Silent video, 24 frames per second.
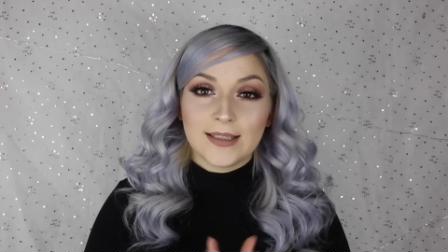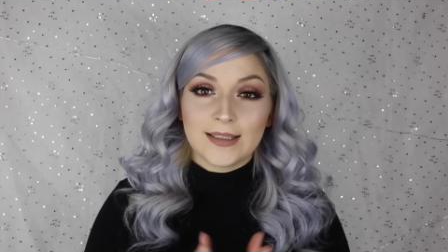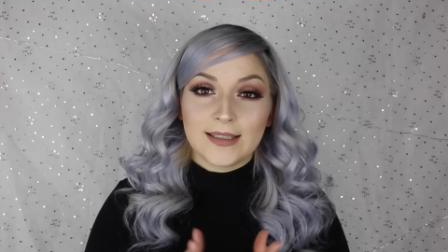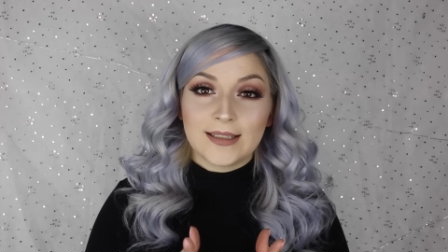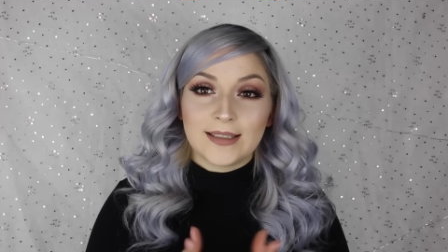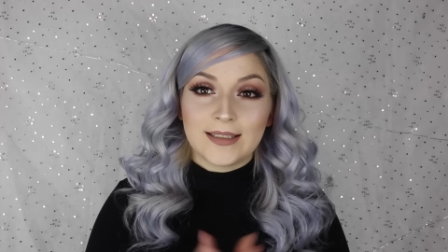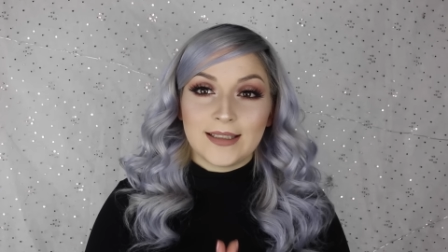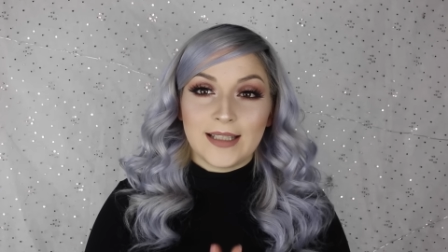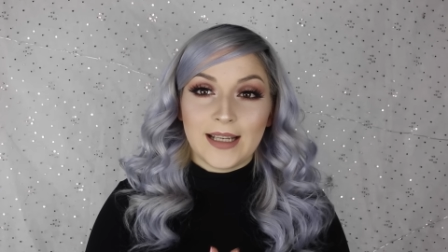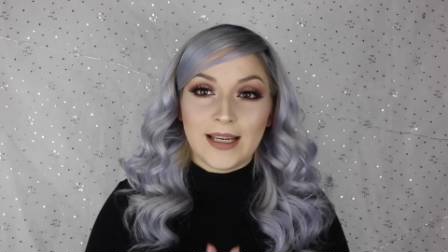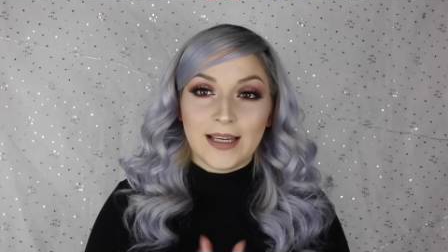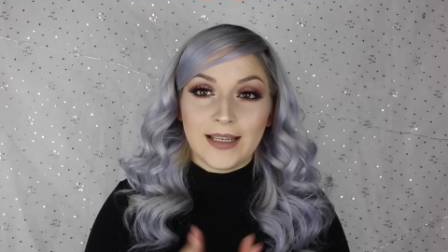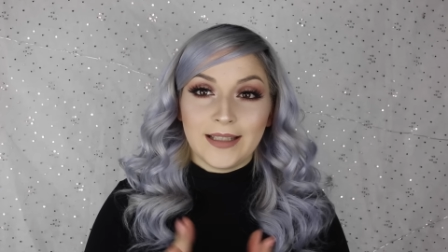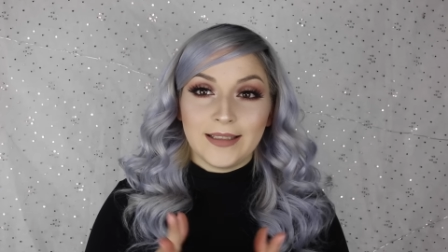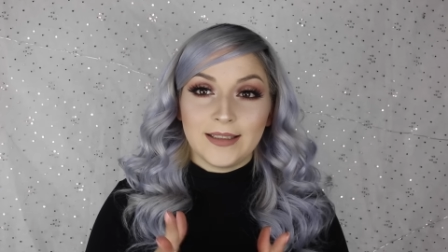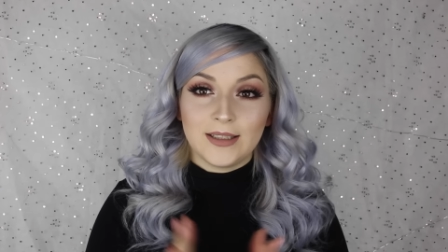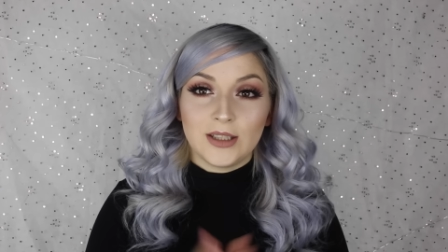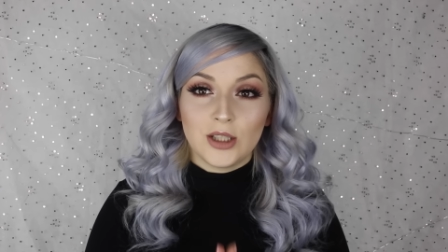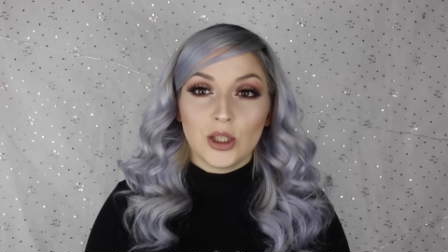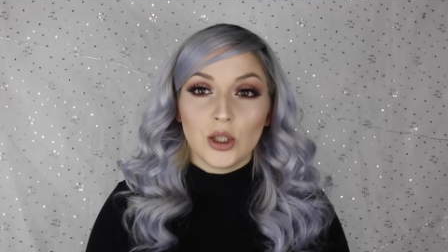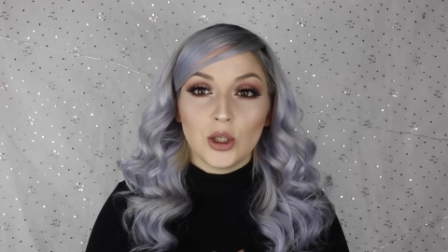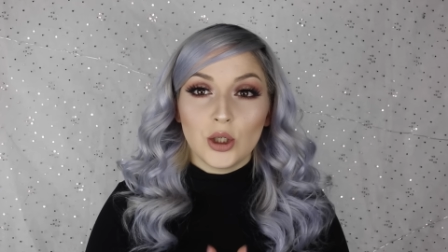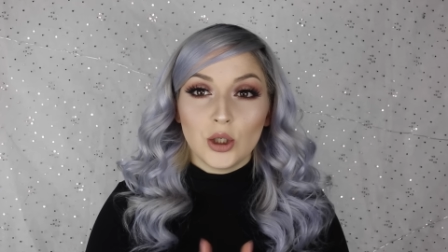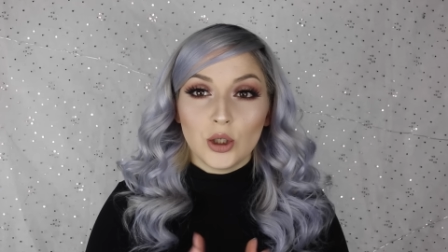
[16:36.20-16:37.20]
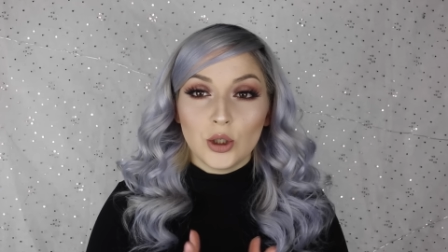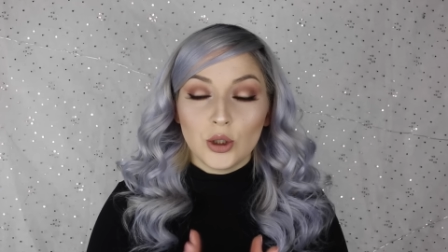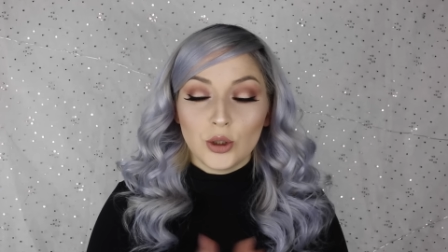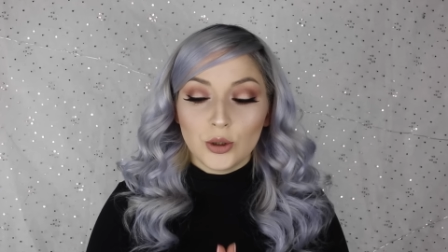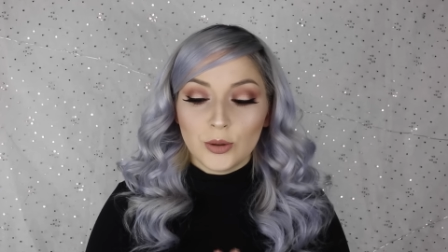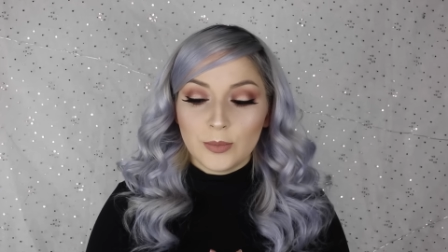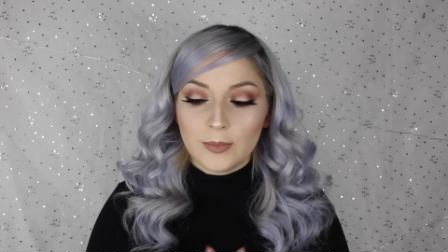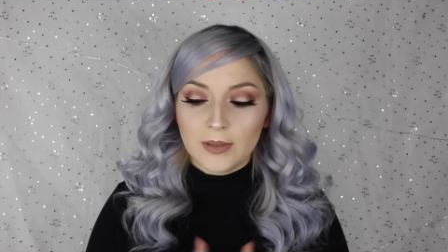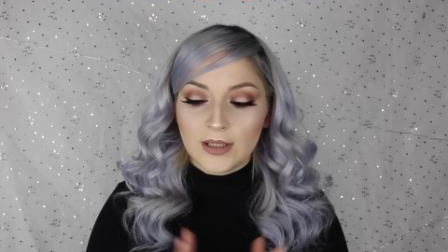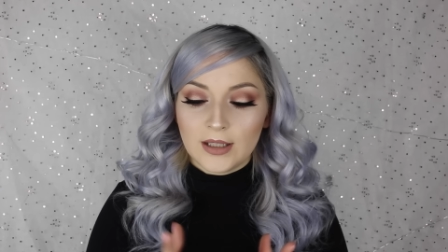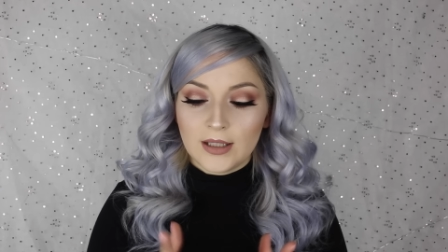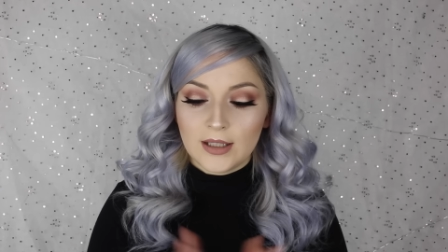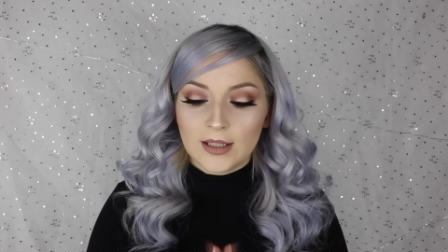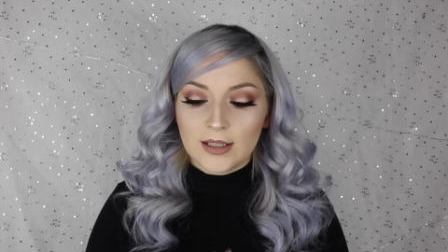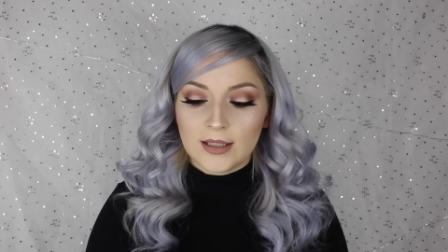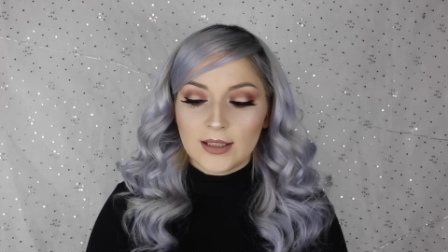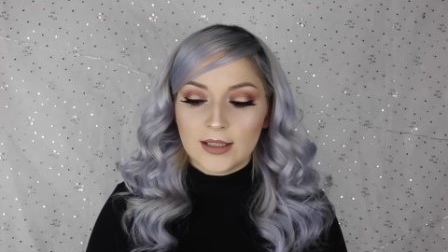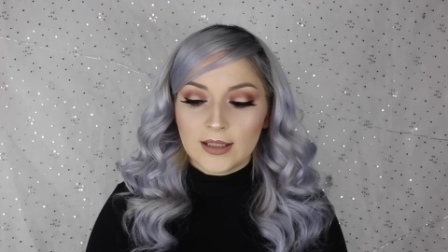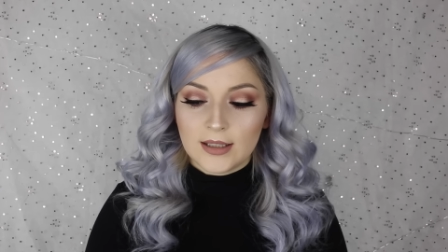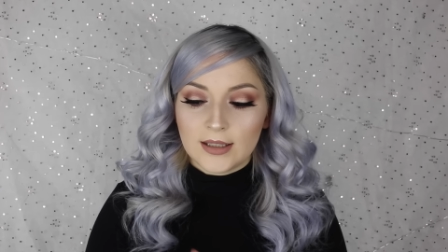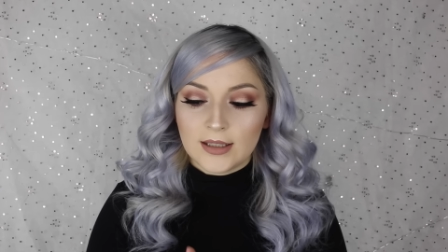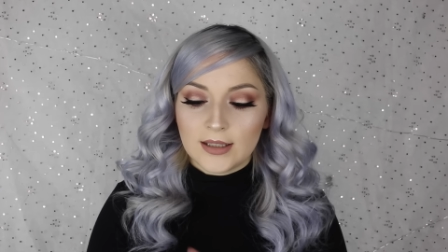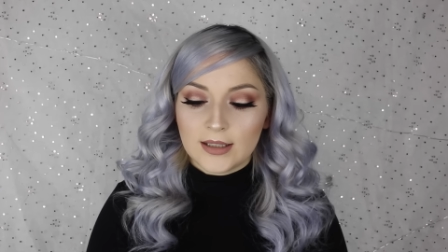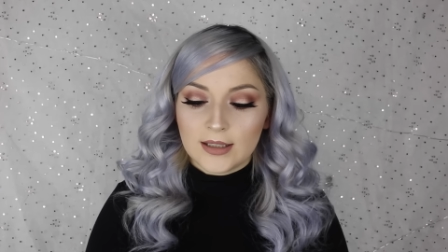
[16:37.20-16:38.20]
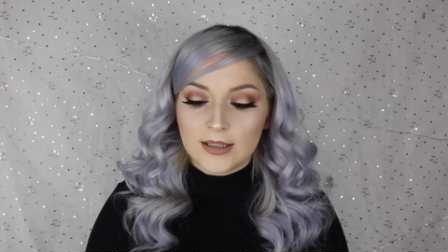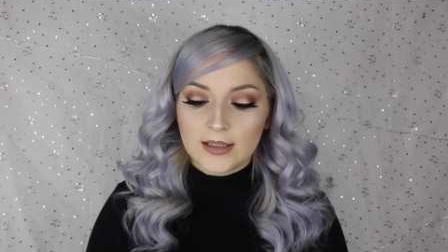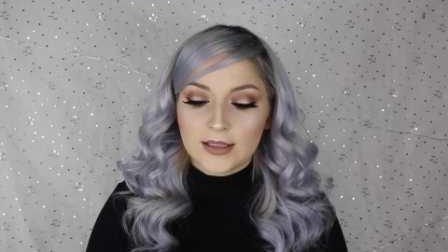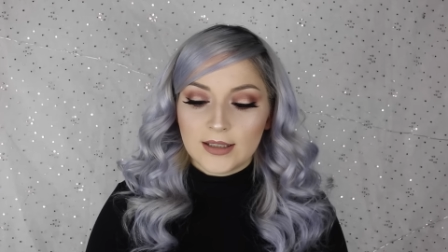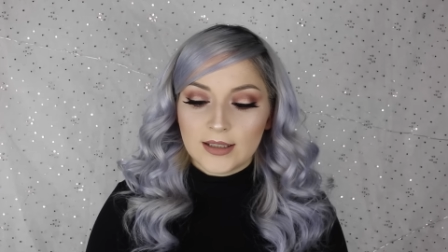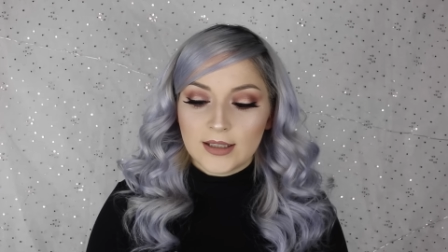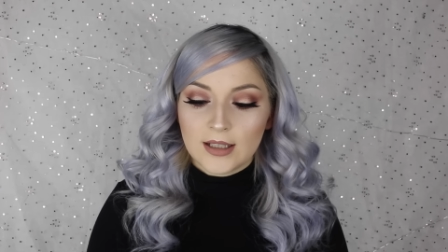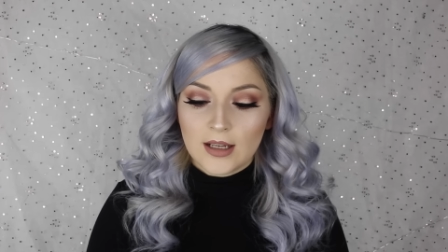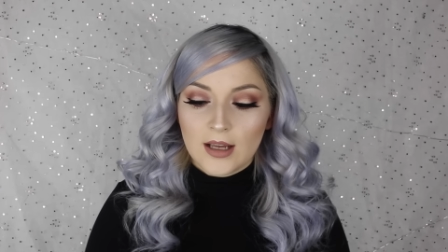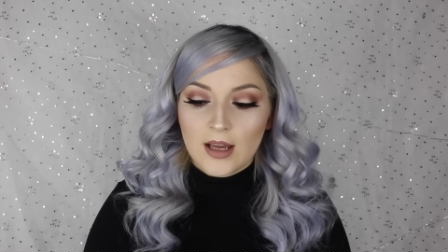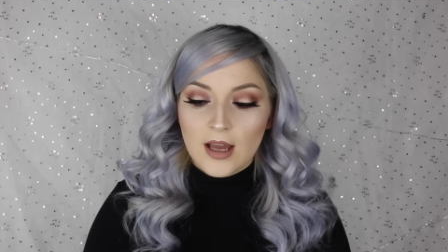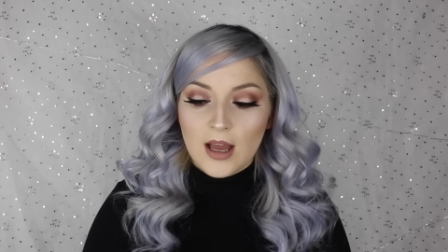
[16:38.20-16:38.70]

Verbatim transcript: stay tuned because